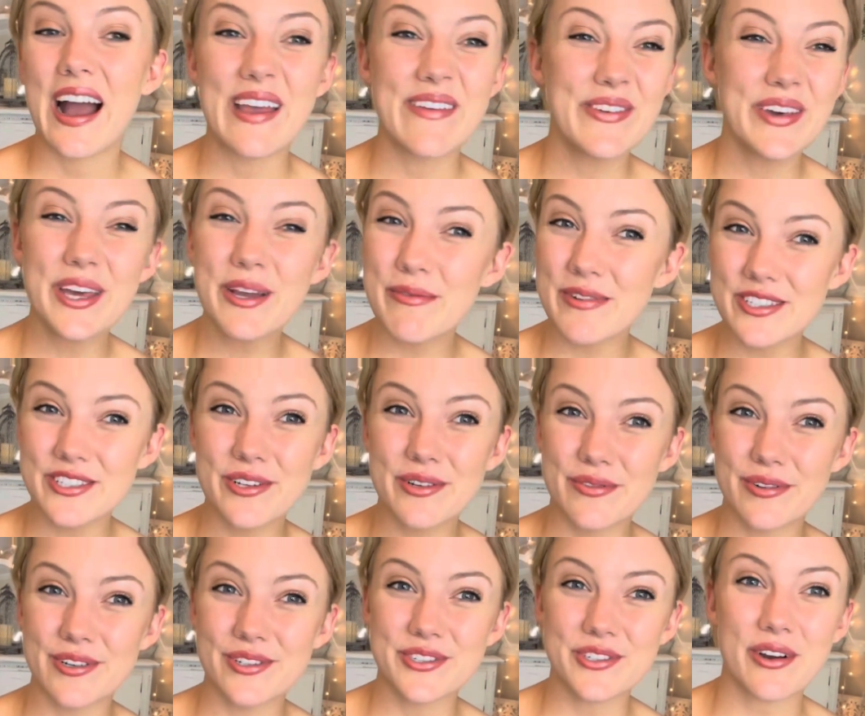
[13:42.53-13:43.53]
I feel like once
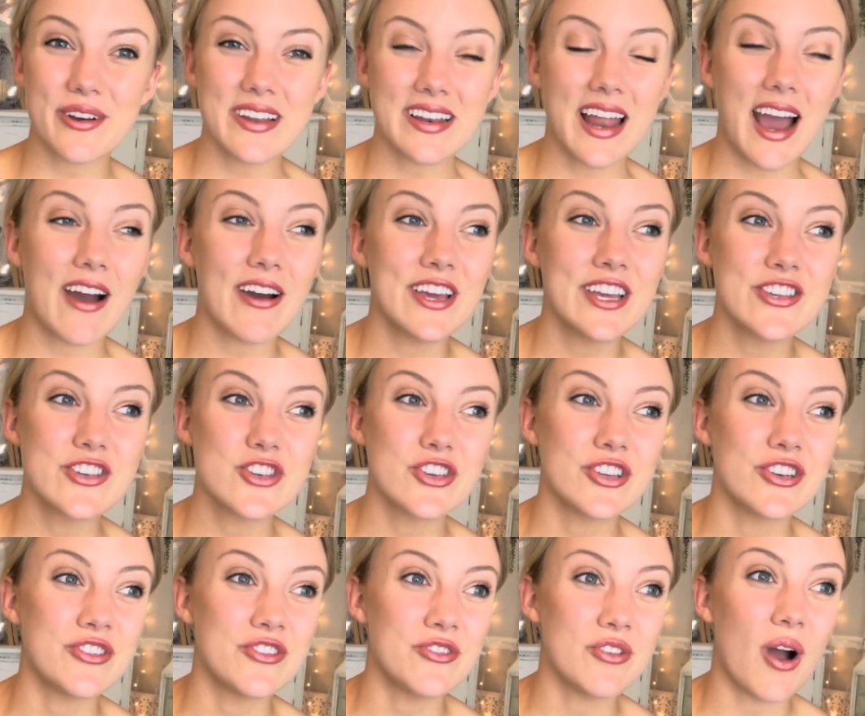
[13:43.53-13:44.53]
you're first starting out, it
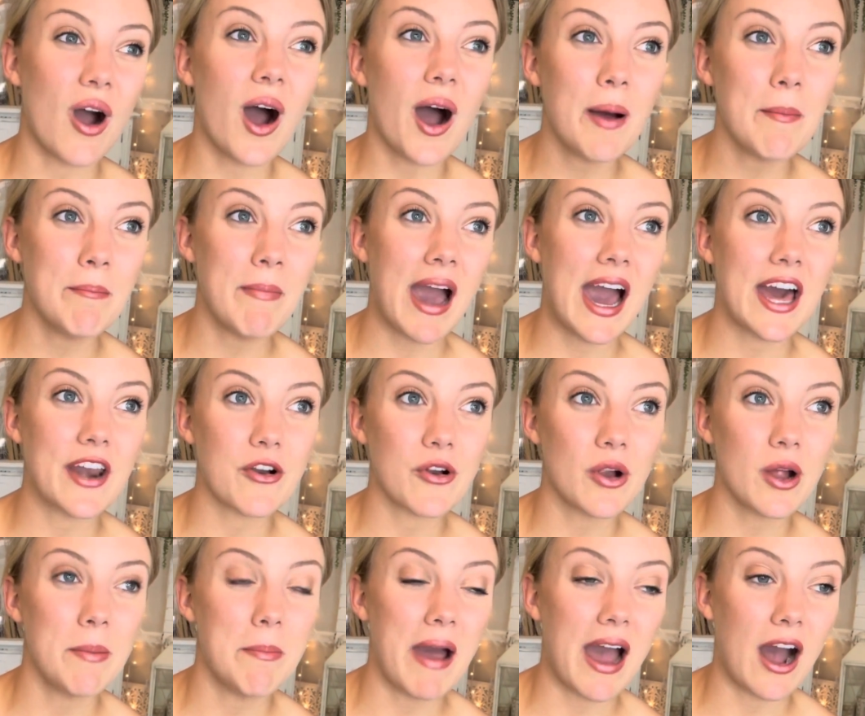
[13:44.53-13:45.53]
should not
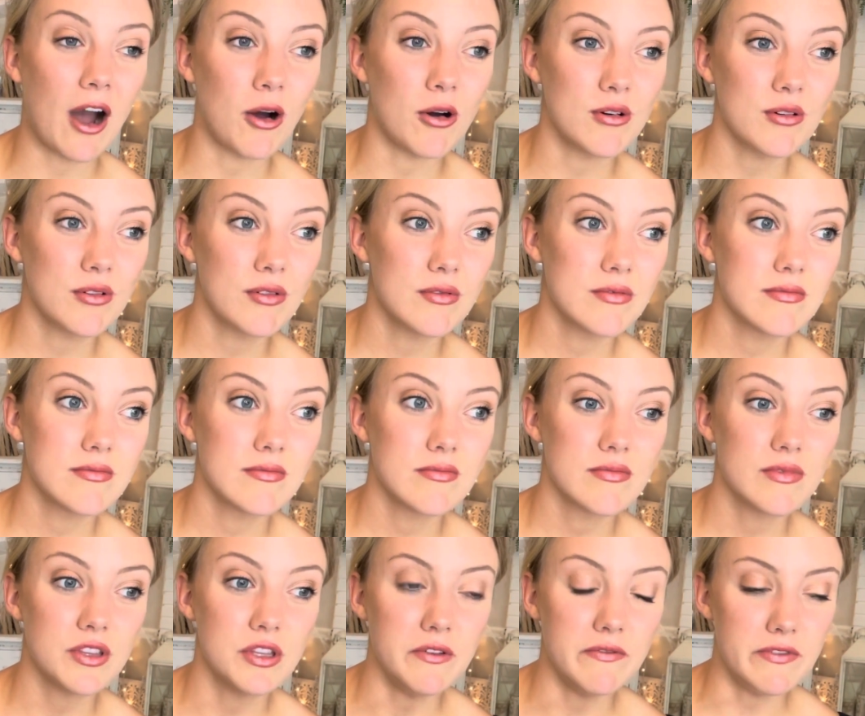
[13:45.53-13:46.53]
matter about
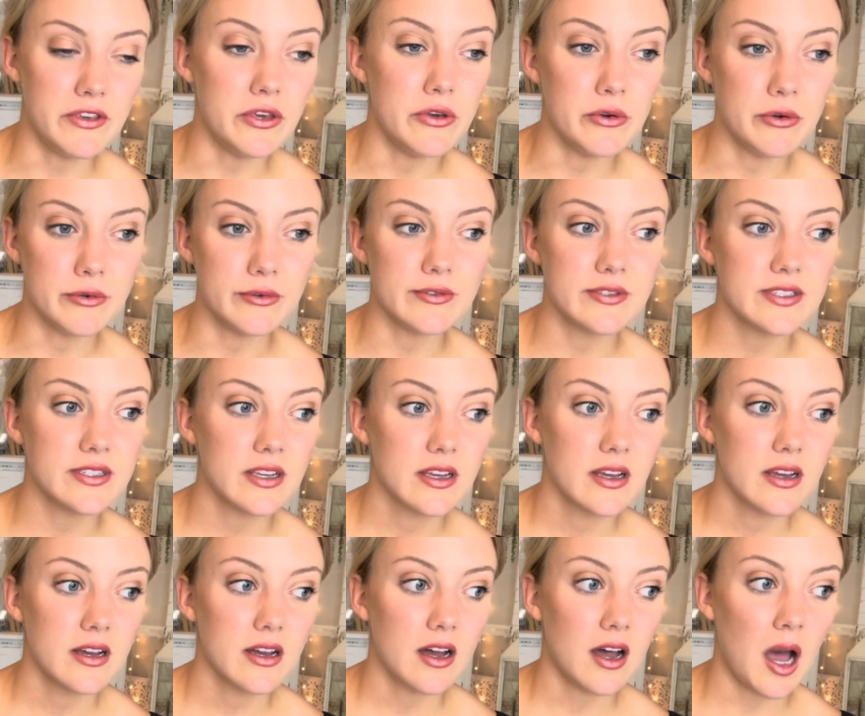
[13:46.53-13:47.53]
the views
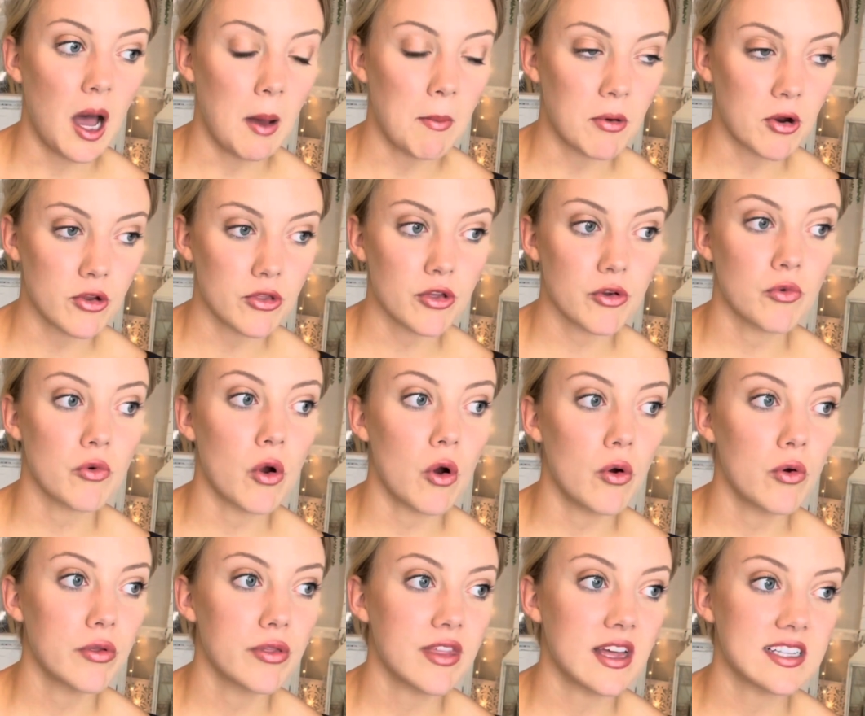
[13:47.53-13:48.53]
or the
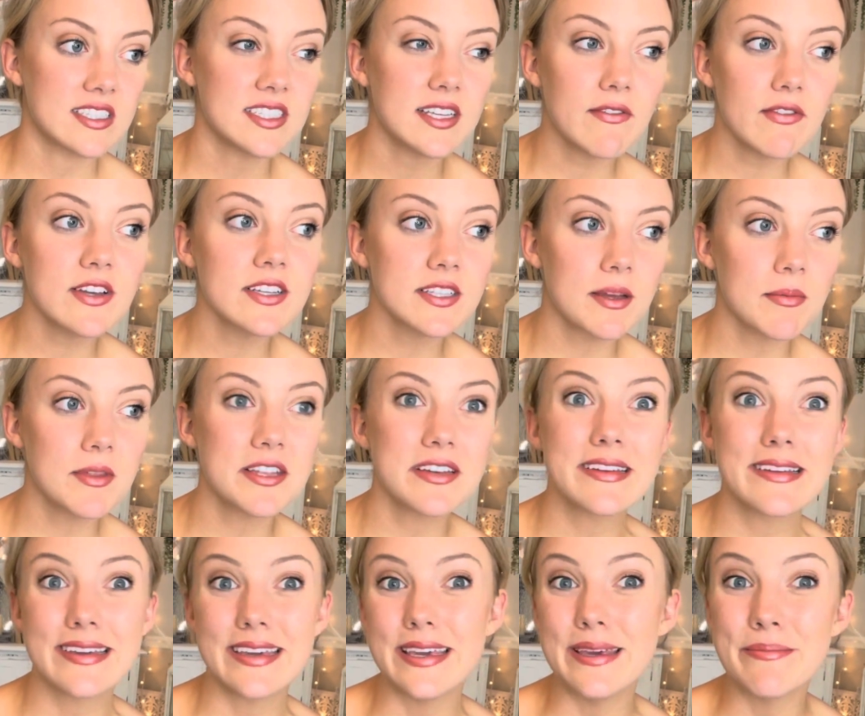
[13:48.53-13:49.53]
growth. That's definitely
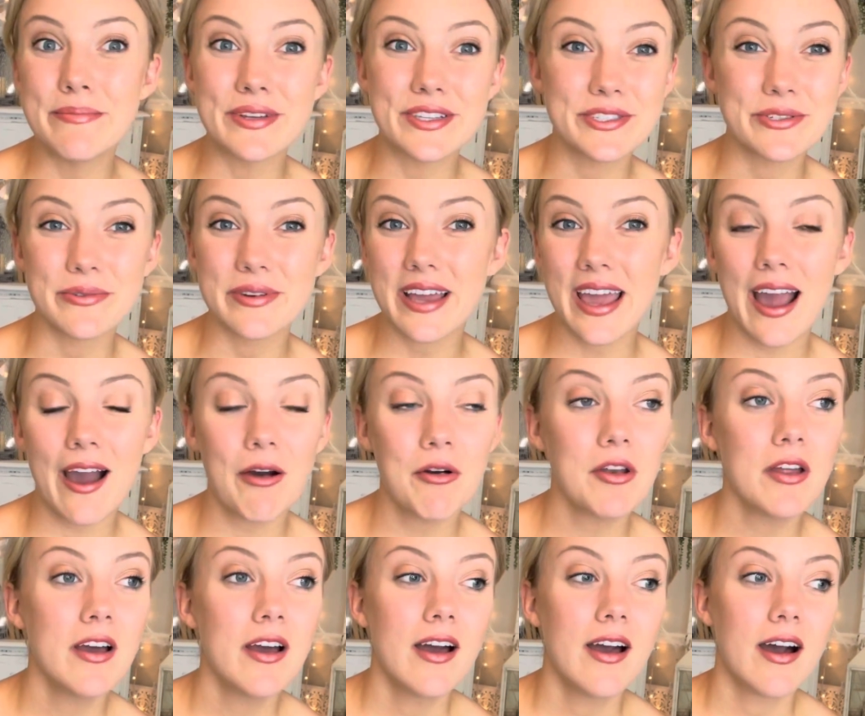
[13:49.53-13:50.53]
something to keep into
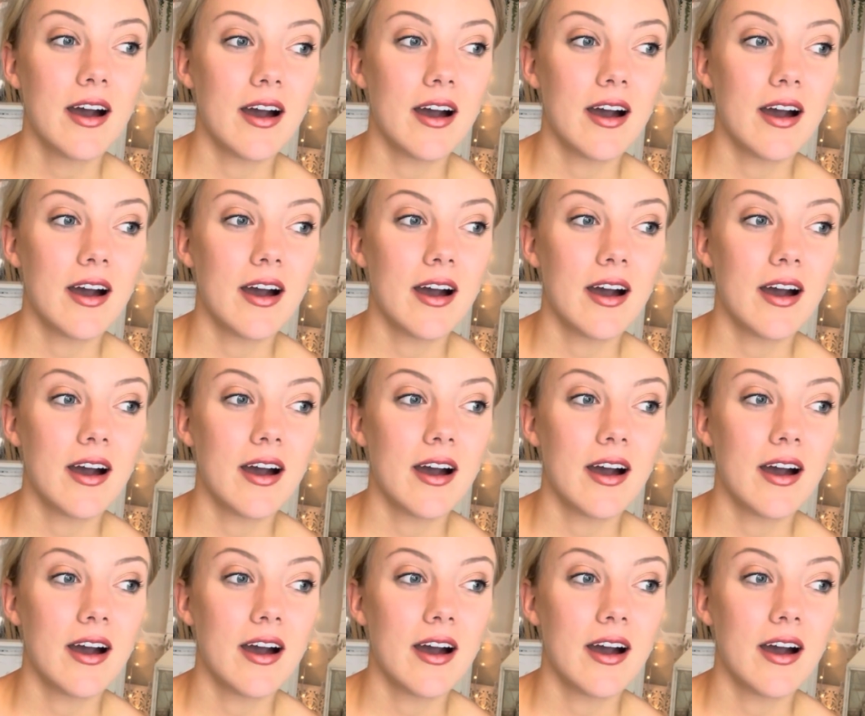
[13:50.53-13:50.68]
account.